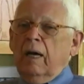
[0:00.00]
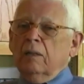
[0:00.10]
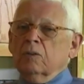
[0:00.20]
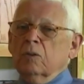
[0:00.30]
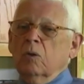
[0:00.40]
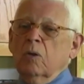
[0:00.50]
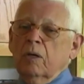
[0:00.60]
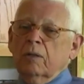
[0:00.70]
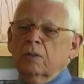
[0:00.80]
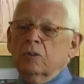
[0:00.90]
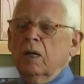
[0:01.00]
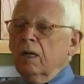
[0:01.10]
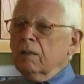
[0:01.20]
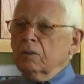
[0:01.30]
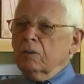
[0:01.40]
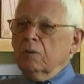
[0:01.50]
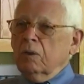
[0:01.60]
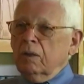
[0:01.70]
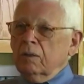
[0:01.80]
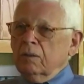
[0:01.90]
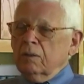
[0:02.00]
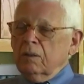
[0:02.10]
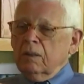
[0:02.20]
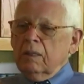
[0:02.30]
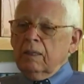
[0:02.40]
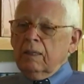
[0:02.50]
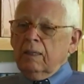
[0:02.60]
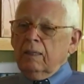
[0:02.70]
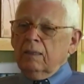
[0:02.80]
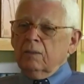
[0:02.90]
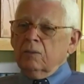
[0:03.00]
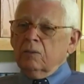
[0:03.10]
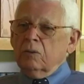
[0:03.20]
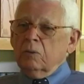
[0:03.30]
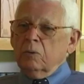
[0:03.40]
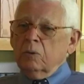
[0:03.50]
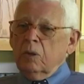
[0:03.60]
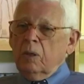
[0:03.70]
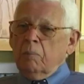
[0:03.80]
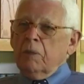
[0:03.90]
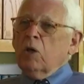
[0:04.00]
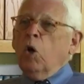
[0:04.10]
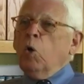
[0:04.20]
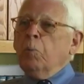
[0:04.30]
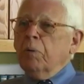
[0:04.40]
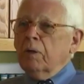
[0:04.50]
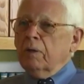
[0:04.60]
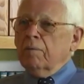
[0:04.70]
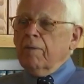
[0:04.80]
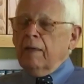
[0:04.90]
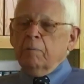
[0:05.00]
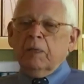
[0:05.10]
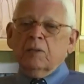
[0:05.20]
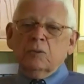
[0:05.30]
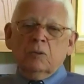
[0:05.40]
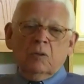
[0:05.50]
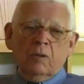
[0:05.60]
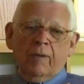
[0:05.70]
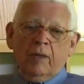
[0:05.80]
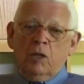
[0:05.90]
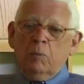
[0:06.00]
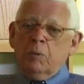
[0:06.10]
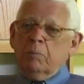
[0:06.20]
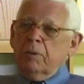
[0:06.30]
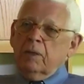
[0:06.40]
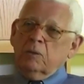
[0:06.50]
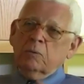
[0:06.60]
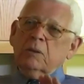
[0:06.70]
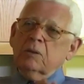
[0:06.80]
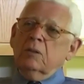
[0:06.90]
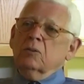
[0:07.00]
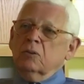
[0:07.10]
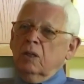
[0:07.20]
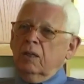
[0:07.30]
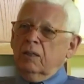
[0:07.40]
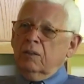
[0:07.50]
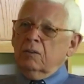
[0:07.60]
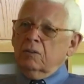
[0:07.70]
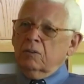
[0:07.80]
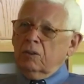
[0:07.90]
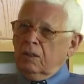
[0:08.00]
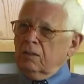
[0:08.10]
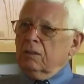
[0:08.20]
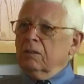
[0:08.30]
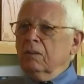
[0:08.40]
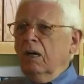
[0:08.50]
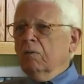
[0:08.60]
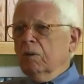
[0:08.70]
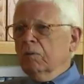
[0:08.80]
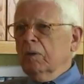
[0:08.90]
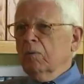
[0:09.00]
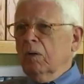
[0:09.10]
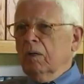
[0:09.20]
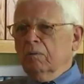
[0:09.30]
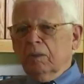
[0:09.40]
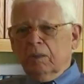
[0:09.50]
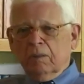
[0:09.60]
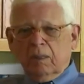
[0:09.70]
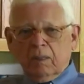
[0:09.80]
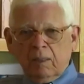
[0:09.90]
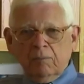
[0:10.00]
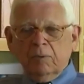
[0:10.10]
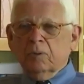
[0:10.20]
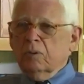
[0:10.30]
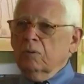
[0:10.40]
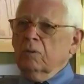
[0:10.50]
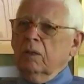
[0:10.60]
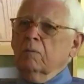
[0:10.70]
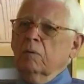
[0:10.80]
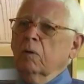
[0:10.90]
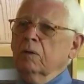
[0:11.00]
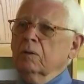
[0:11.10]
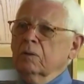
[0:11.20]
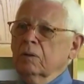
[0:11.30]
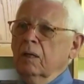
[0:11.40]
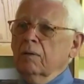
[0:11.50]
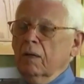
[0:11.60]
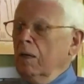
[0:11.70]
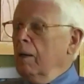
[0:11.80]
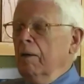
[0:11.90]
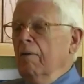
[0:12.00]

And so the challenge to us is to be open, because, you know, human beings resist change. Change is not what we want. We get a comfort zone and we want to stay there.